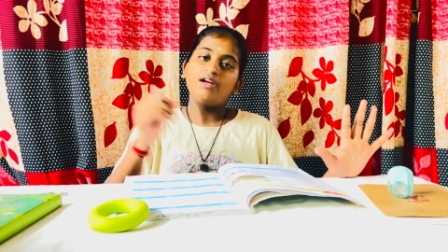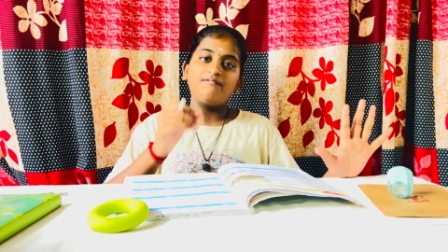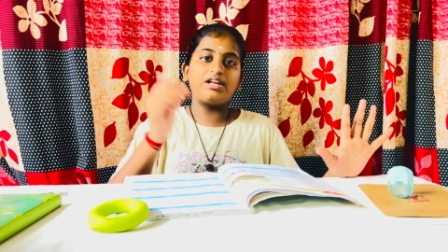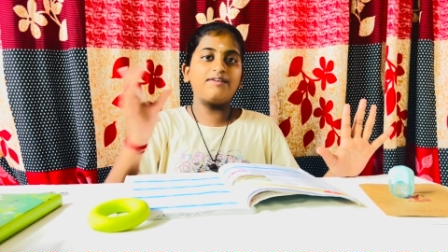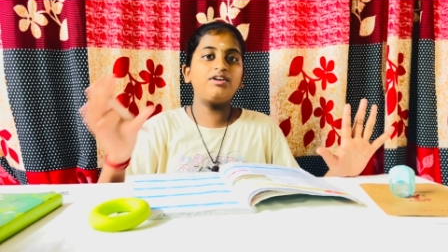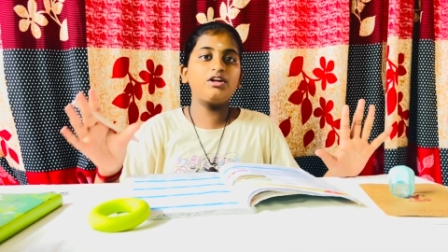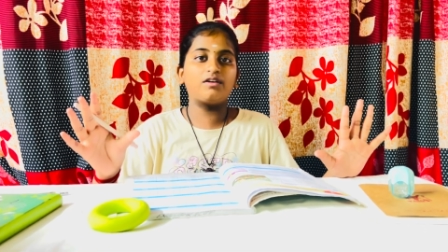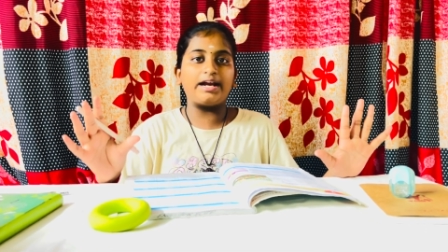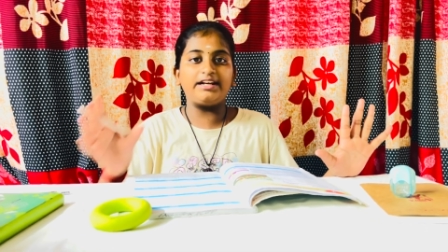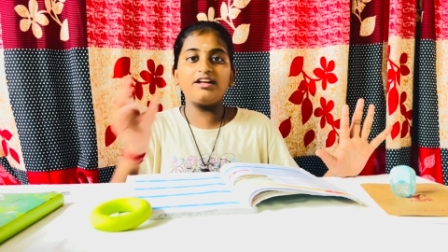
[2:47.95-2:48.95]
Wherever you are
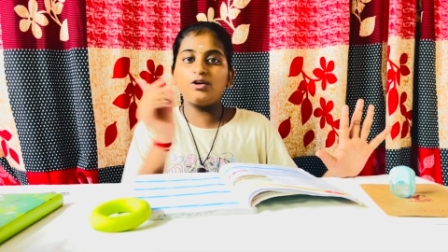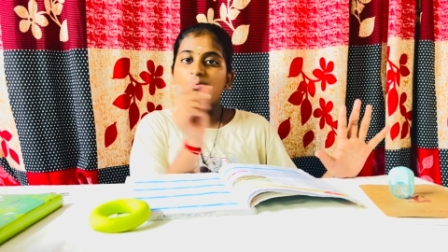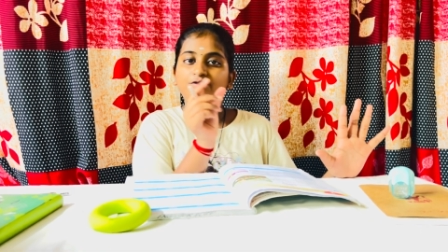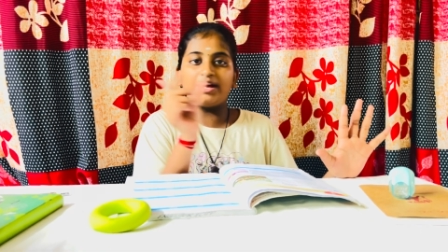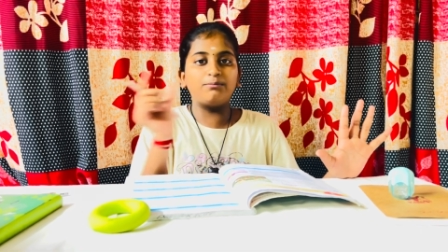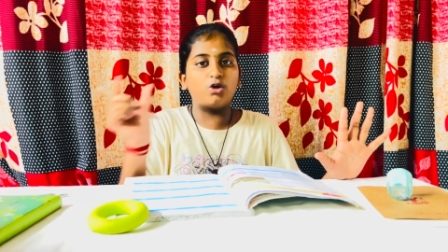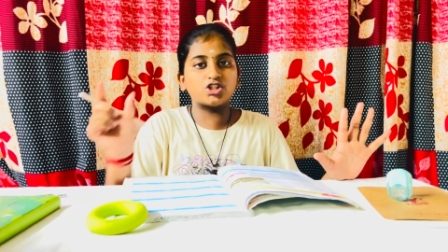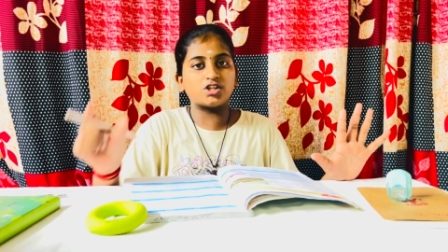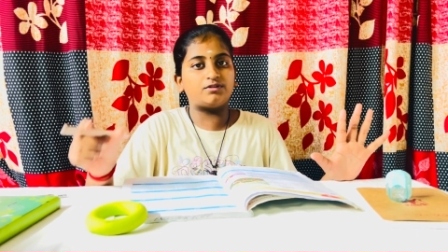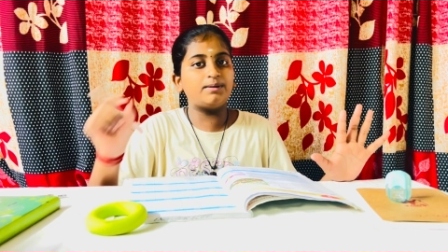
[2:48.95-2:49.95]
writing, you will find
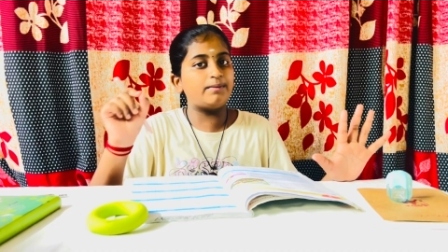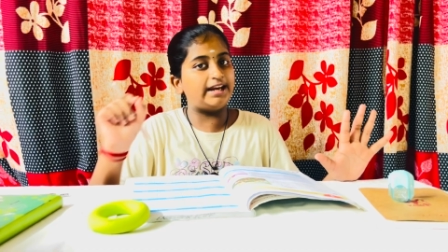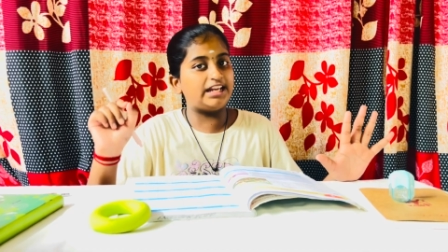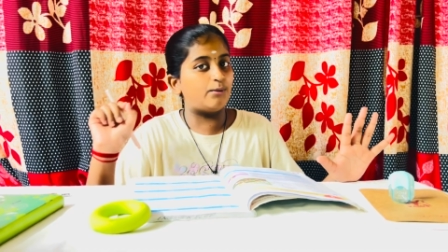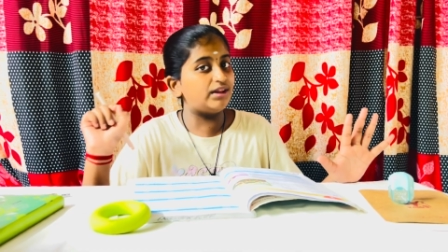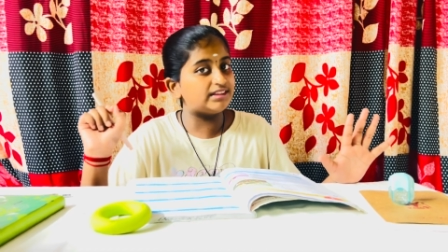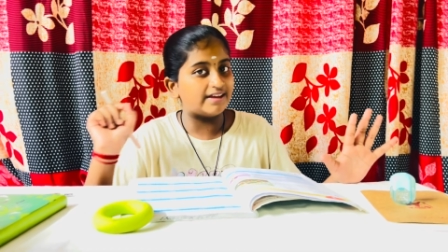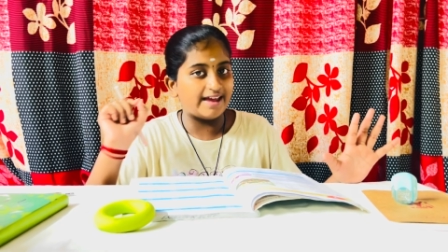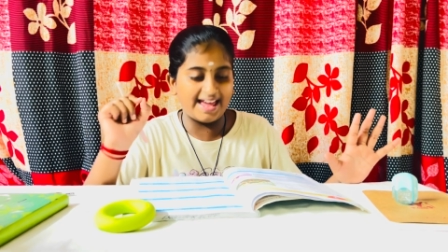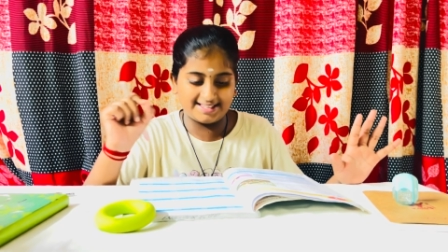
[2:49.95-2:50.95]
most of them ending with
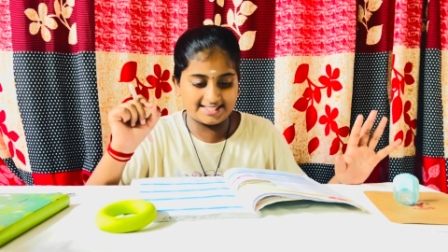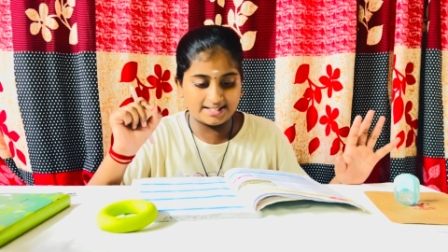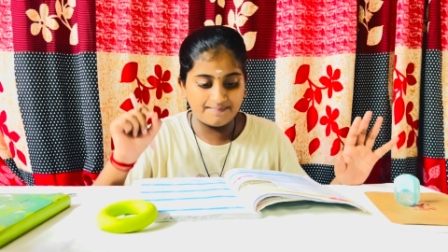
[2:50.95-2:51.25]
S.